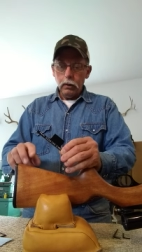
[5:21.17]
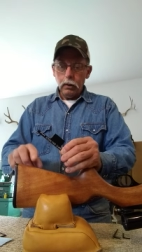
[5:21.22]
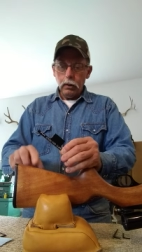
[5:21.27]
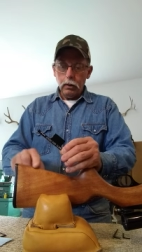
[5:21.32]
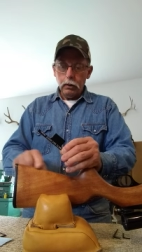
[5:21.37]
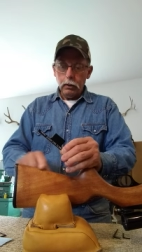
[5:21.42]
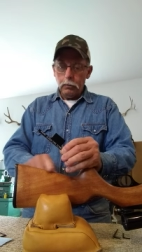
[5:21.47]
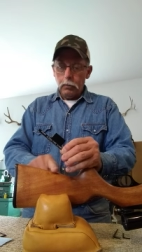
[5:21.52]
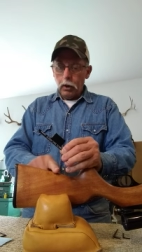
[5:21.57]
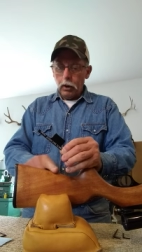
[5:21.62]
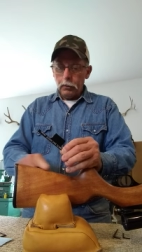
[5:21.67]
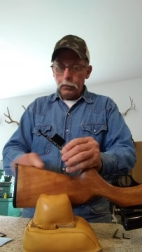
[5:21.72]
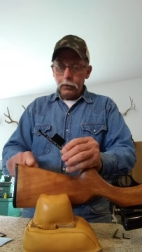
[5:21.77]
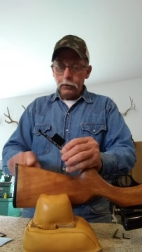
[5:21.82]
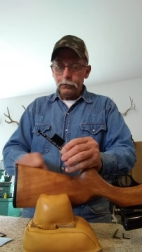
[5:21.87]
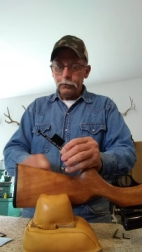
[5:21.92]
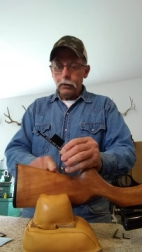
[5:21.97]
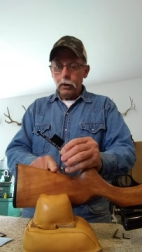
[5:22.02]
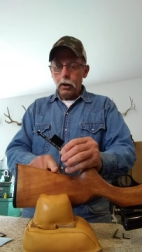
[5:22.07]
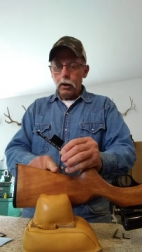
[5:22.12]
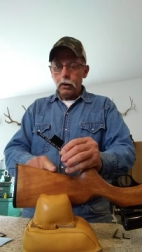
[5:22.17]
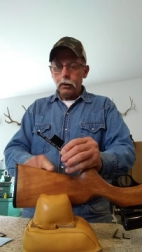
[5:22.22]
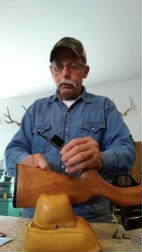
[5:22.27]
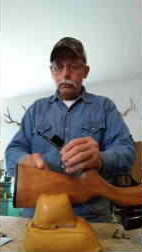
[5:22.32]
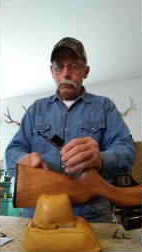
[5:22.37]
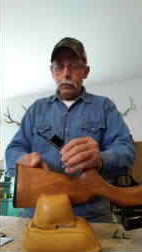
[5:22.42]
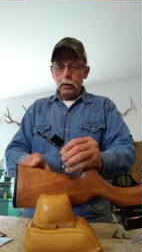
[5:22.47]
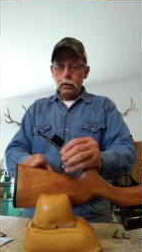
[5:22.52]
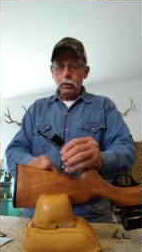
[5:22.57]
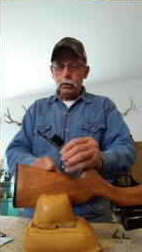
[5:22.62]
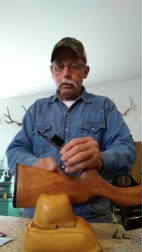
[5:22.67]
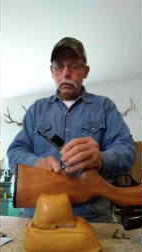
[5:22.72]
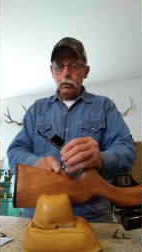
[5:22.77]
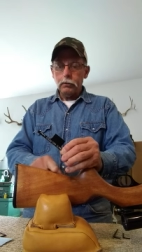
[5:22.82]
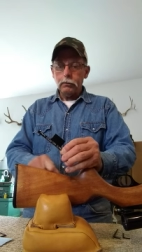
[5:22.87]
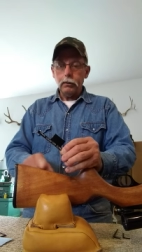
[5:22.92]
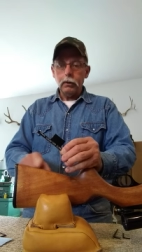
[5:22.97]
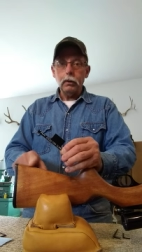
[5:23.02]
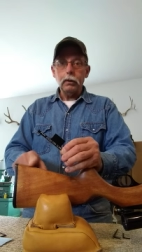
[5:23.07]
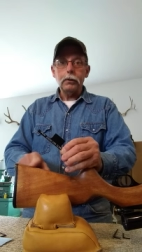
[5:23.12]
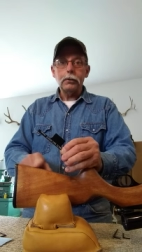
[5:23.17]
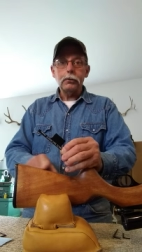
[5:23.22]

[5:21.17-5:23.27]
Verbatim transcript: on the bottom of the stock is make sure it's fairly